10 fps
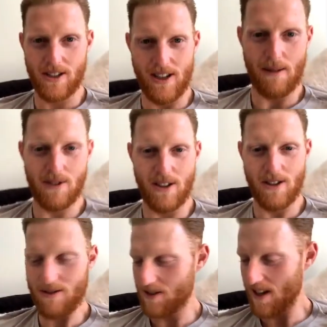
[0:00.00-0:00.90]
Same to
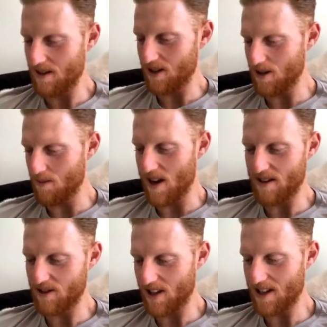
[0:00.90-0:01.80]
you,
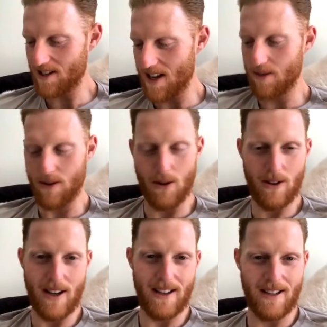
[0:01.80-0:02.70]
mate. Stay safe and all
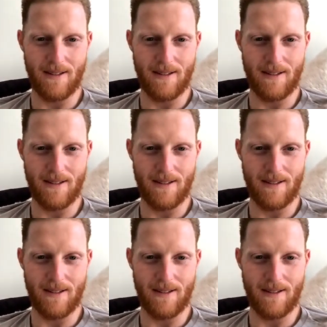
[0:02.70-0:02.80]
that, yeah.